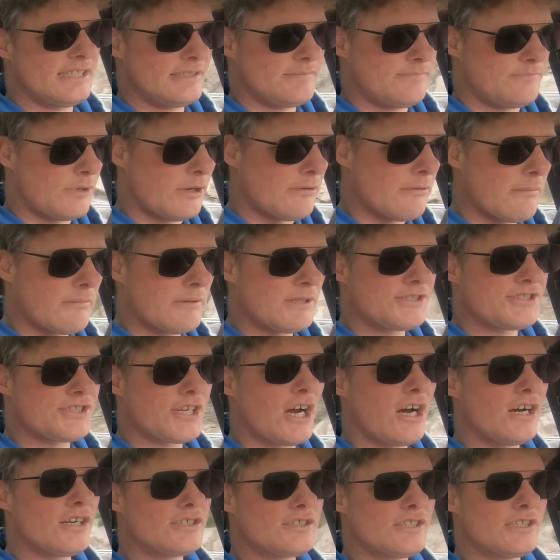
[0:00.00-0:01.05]
It probably
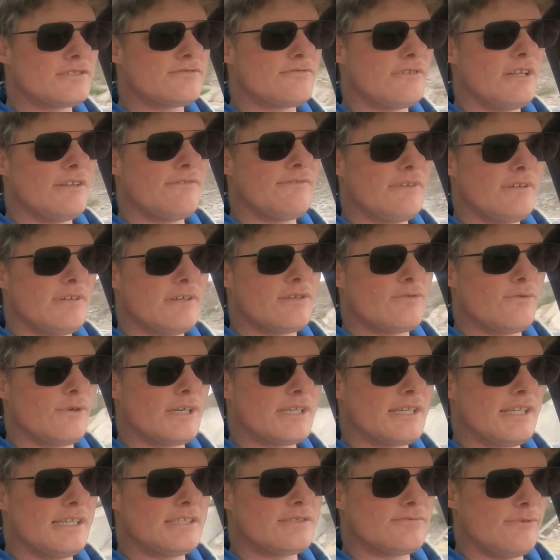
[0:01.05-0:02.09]
charges relatively
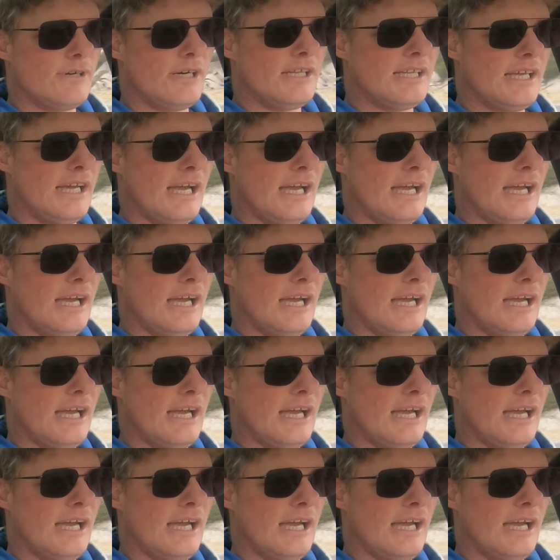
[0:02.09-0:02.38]
quickly as well.